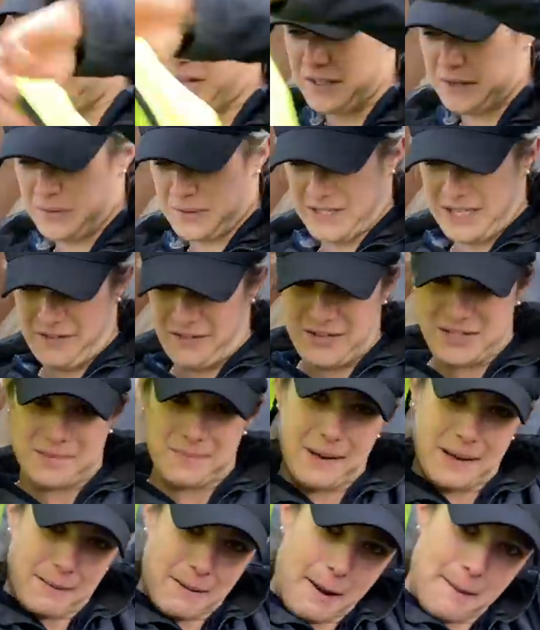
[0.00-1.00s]
This was given to
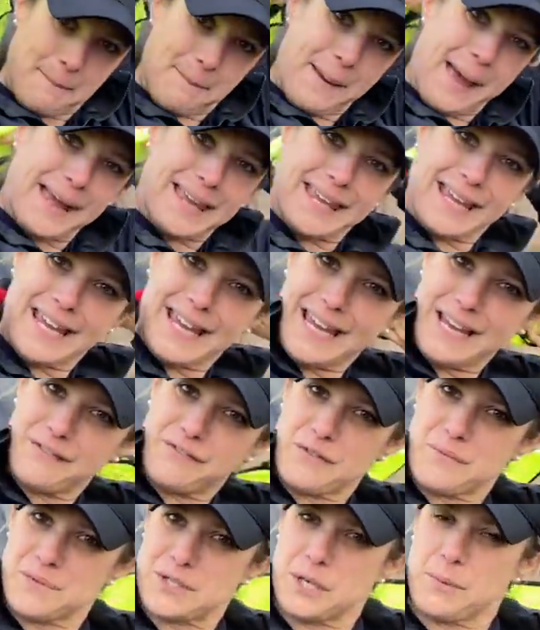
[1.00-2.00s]
me by Becky
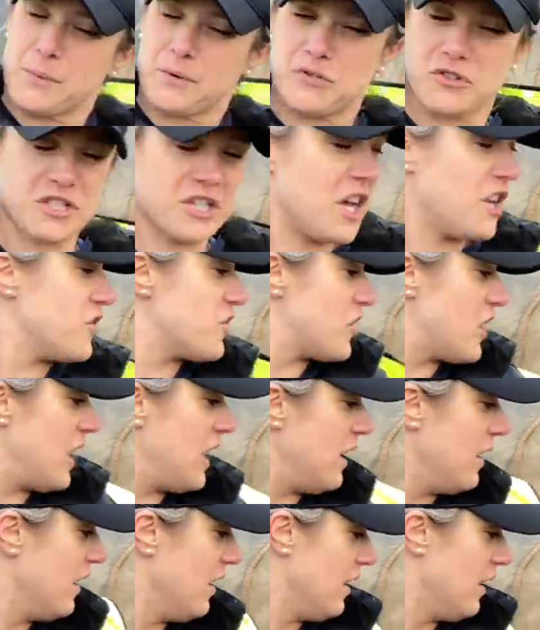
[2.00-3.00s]
from Supercross
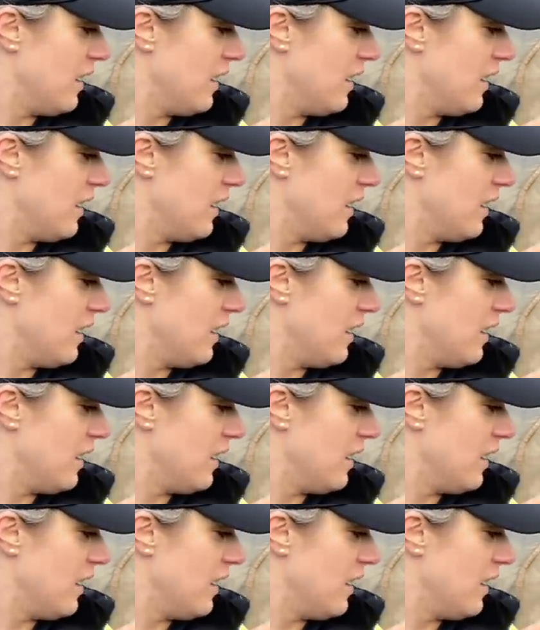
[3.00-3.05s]
Country